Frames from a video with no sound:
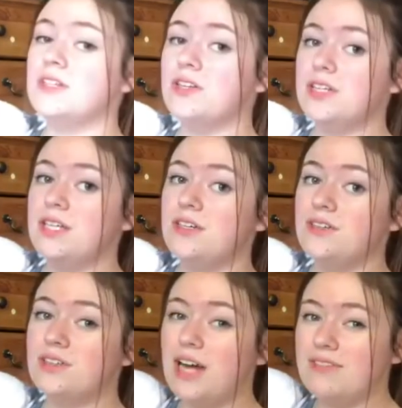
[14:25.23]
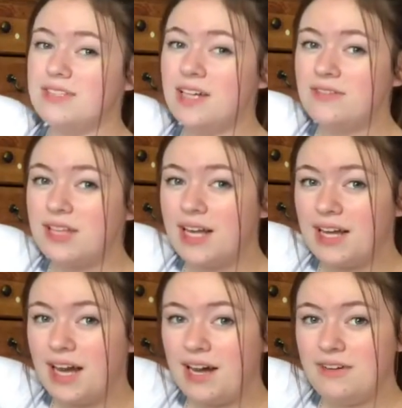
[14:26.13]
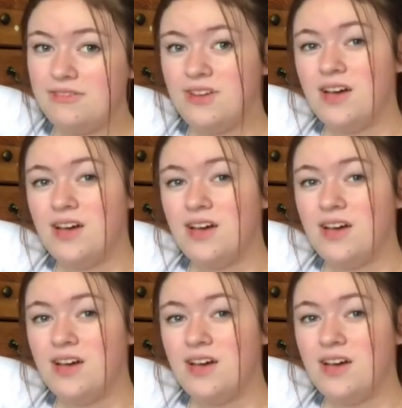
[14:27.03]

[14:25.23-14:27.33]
only graphic novel I have